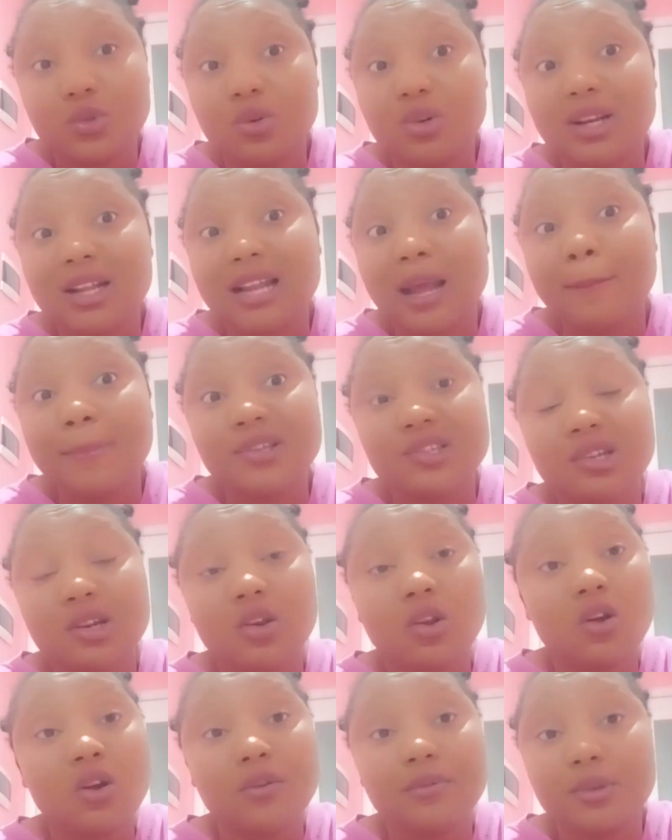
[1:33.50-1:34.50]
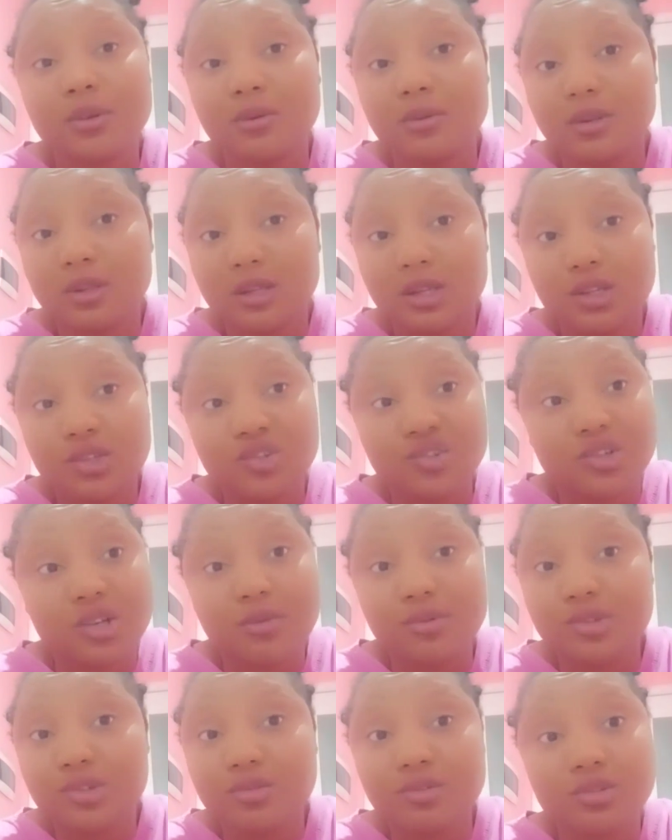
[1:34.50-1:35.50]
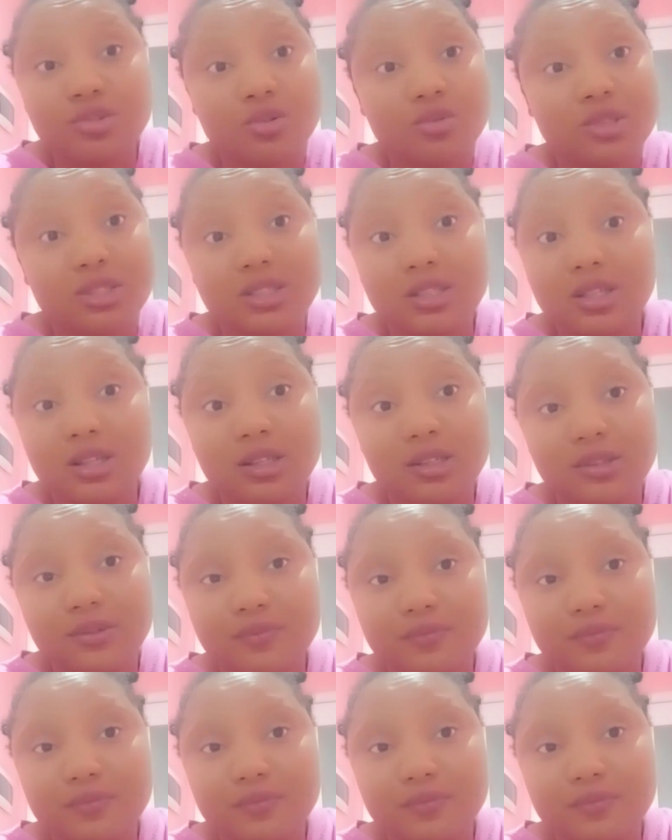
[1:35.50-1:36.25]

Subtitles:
know that person loves you, cherish you so dearly,